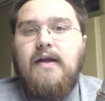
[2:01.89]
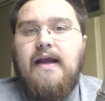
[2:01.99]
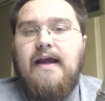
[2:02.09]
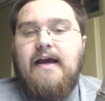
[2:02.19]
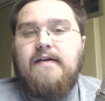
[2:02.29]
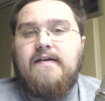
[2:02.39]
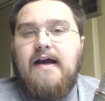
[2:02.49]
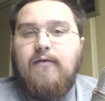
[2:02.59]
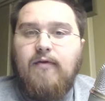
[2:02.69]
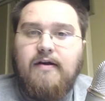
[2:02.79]
and
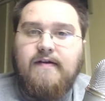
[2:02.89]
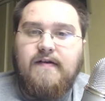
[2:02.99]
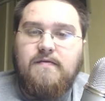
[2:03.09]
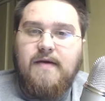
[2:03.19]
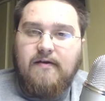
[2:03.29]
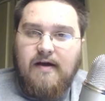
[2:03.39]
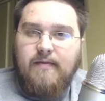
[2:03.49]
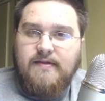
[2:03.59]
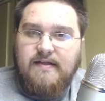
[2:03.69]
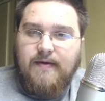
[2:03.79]
I run to my
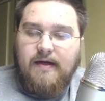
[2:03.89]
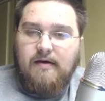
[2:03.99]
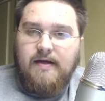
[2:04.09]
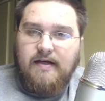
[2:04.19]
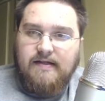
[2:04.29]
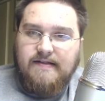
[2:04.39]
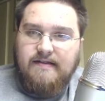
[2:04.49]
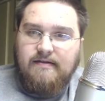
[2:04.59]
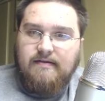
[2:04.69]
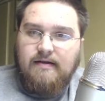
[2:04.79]
grandma's to pick up my cousin,